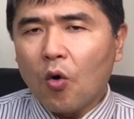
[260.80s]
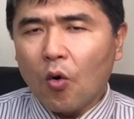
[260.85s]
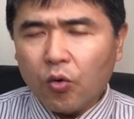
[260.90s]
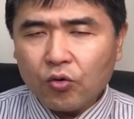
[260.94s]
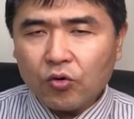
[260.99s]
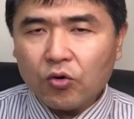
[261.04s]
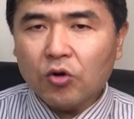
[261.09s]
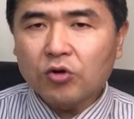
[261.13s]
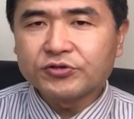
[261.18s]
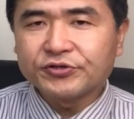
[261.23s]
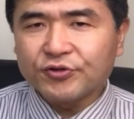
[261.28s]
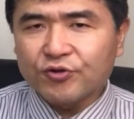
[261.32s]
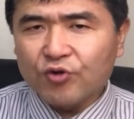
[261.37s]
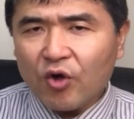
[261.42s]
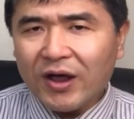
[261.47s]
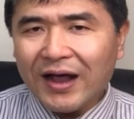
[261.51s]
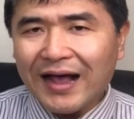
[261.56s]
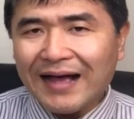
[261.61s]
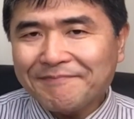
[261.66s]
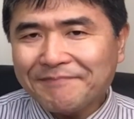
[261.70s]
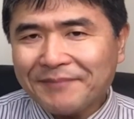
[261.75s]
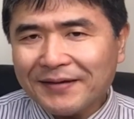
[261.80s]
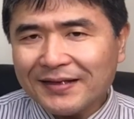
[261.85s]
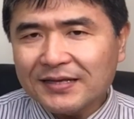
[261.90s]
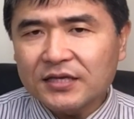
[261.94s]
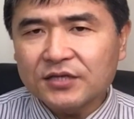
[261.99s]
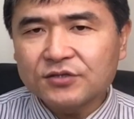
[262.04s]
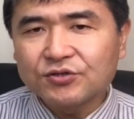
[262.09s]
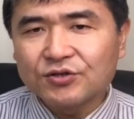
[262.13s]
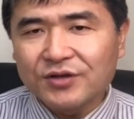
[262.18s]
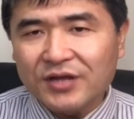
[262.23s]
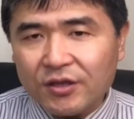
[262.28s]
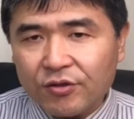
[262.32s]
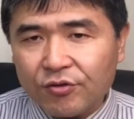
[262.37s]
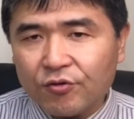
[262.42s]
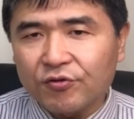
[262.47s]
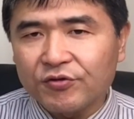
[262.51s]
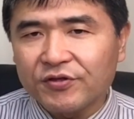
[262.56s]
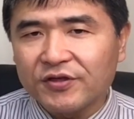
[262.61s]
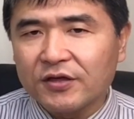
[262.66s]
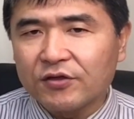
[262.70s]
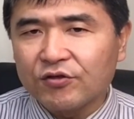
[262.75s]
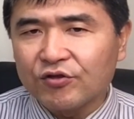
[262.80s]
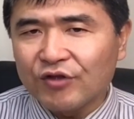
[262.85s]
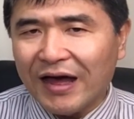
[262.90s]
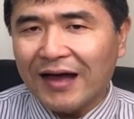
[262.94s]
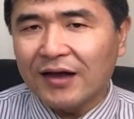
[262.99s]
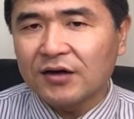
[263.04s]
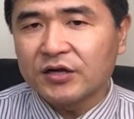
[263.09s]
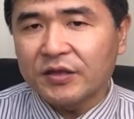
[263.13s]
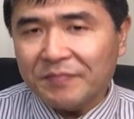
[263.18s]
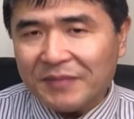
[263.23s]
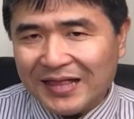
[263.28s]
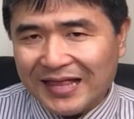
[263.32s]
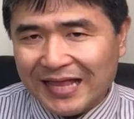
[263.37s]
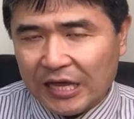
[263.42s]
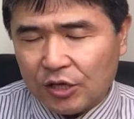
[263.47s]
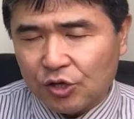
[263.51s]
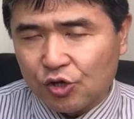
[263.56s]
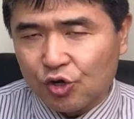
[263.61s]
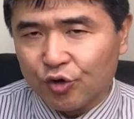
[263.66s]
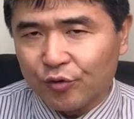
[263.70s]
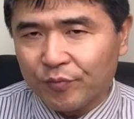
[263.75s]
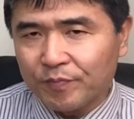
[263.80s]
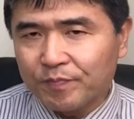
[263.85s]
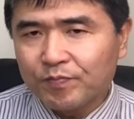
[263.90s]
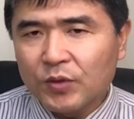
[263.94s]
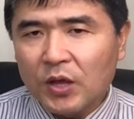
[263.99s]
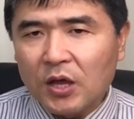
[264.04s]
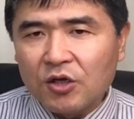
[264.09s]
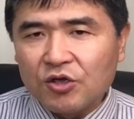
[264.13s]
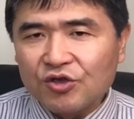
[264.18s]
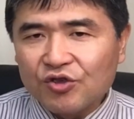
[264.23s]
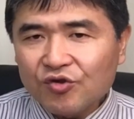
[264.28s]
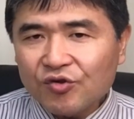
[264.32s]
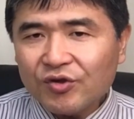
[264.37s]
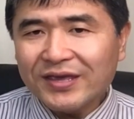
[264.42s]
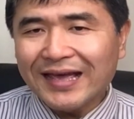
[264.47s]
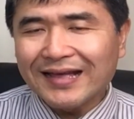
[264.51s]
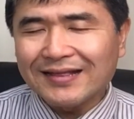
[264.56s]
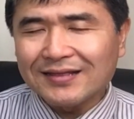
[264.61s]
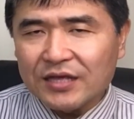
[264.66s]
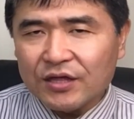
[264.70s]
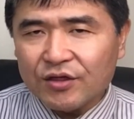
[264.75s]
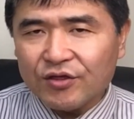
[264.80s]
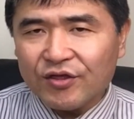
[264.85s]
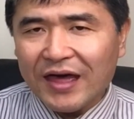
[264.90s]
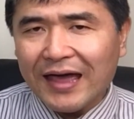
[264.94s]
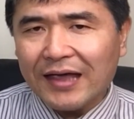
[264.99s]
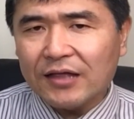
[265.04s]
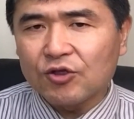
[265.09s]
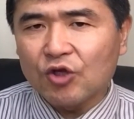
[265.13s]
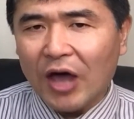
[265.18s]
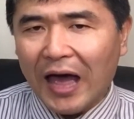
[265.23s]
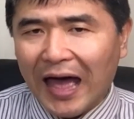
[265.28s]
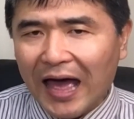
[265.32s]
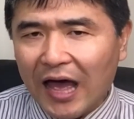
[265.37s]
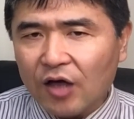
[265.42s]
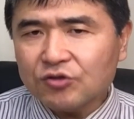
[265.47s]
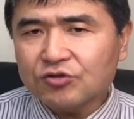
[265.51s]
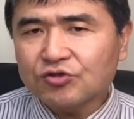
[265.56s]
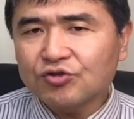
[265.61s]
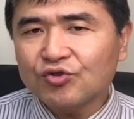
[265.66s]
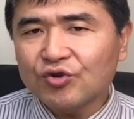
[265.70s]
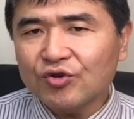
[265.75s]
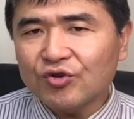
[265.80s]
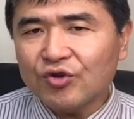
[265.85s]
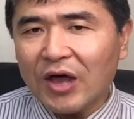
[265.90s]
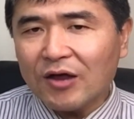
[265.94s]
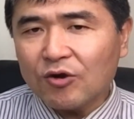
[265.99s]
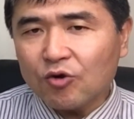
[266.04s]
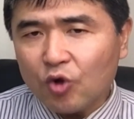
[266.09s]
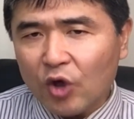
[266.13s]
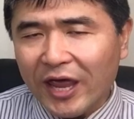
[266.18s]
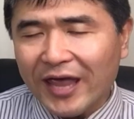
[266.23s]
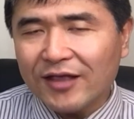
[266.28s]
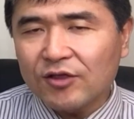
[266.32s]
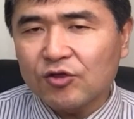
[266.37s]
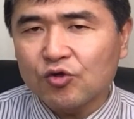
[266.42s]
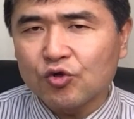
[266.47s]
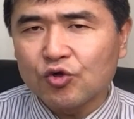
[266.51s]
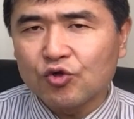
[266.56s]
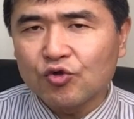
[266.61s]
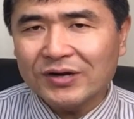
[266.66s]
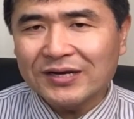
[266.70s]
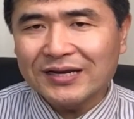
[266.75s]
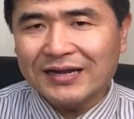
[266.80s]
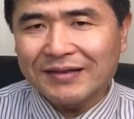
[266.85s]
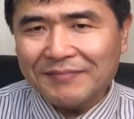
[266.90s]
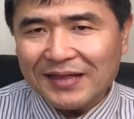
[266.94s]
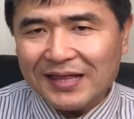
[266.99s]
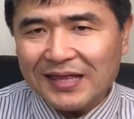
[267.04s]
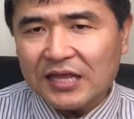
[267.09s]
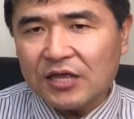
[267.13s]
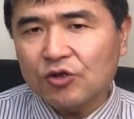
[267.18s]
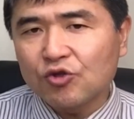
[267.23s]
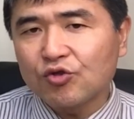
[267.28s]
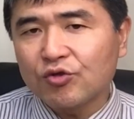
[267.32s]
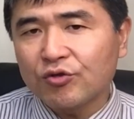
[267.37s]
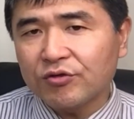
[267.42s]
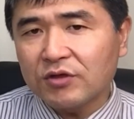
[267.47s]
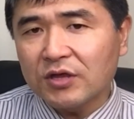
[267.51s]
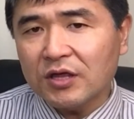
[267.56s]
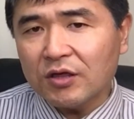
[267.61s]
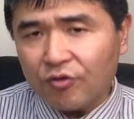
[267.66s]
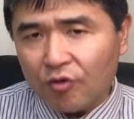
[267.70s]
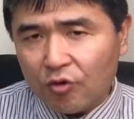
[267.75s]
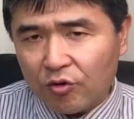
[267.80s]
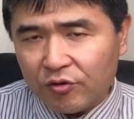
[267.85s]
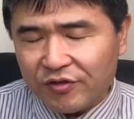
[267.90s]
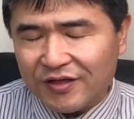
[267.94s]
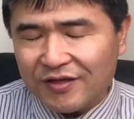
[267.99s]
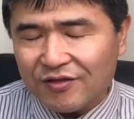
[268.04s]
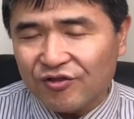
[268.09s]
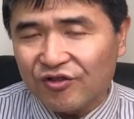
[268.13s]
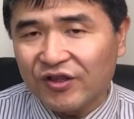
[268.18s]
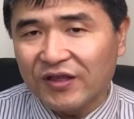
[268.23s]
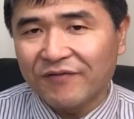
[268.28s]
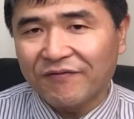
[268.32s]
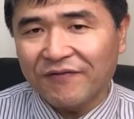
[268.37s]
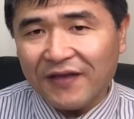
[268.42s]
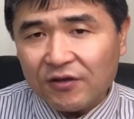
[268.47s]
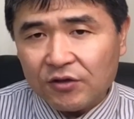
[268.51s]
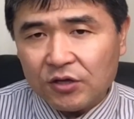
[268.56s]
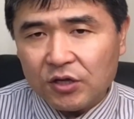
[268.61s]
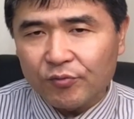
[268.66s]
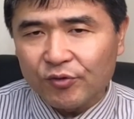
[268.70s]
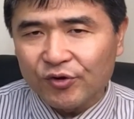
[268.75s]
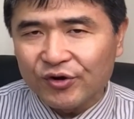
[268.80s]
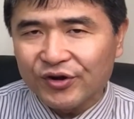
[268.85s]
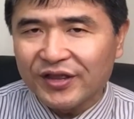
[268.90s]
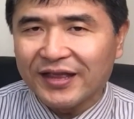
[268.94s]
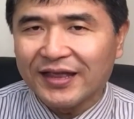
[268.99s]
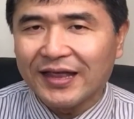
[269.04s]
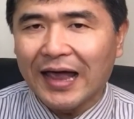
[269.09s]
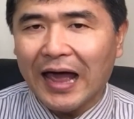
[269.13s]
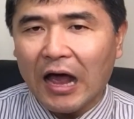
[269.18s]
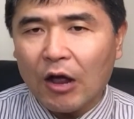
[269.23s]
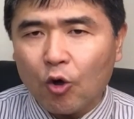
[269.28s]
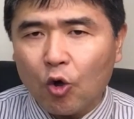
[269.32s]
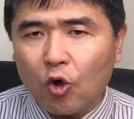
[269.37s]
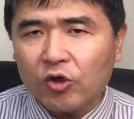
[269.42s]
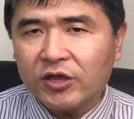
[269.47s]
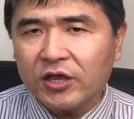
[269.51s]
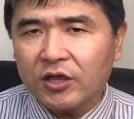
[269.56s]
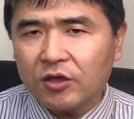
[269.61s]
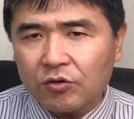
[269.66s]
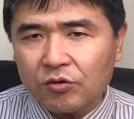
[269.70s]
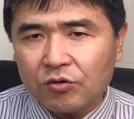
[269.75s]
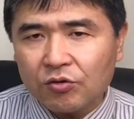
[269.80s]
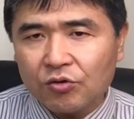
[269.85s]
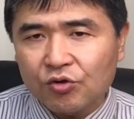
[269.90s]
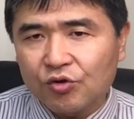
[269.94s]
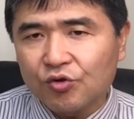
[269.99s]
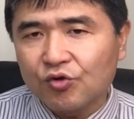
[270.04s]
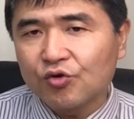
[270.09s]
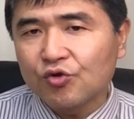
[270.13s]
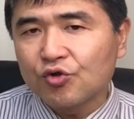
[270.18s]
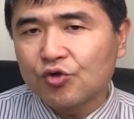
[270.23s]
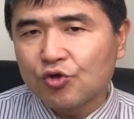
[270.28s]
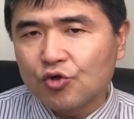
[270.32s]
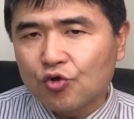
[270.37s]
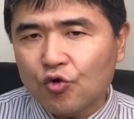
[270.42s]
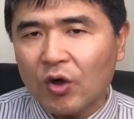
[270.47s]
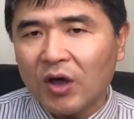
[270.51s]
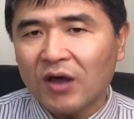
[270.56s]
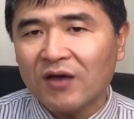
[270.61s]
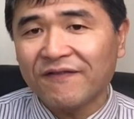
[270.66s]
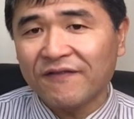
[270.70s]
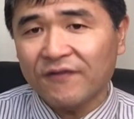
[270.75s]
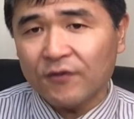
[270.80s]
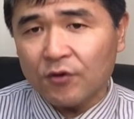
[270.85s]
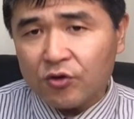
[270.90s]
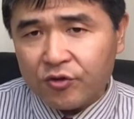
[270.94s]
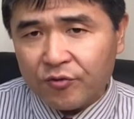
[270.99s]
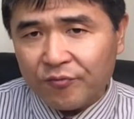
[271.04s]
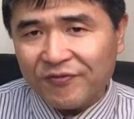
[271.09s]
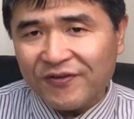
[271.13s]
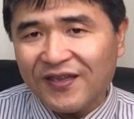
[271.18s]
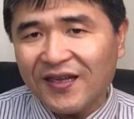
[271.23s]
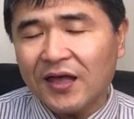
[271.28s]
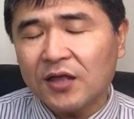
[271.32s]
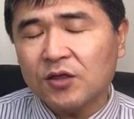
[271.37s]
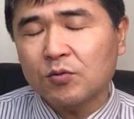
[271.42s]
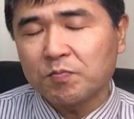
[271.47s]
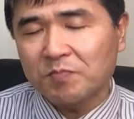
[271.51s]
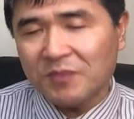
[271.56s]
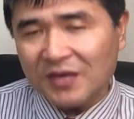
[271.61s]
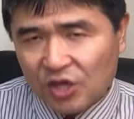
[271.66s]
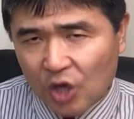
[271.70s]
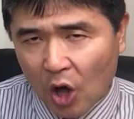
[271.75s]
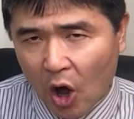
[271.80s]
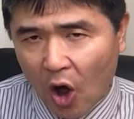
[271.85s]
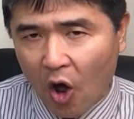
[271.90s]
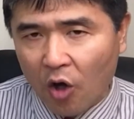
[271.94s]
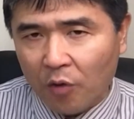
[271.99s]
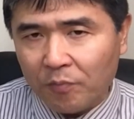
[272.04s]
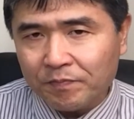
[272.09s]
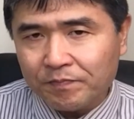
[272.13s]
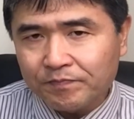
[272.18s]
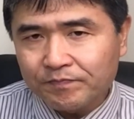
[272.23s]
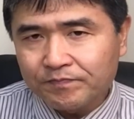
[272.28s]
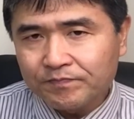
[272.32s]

Of course, your company's resources are limited. You can decide how to allocate your limited resources effectively according to your philosophy and vision.